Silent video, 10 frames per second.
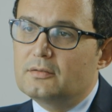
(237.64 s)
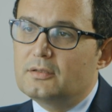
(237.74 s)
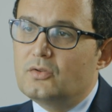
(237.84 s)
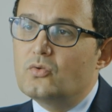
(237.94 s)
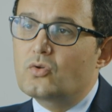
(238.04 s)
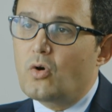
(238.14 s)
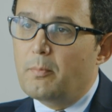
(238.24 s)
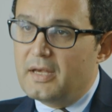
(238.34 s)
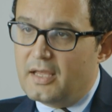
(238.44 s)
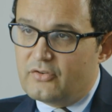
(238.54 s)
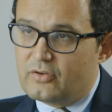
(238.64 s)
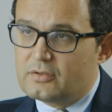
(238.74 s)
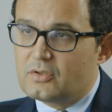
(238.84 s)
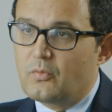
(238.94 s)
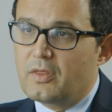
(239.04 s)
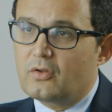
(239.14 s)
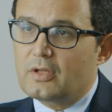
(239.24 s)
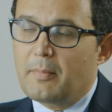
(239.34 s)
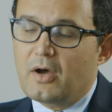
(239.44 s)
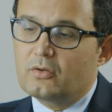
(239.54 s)
new combinations. So we thought
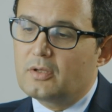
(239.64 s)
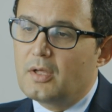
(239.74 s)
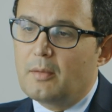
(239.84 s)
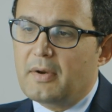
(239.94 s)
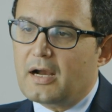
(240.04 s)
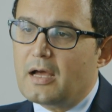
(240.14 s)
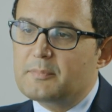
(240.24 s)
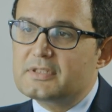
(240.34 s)
about perhaps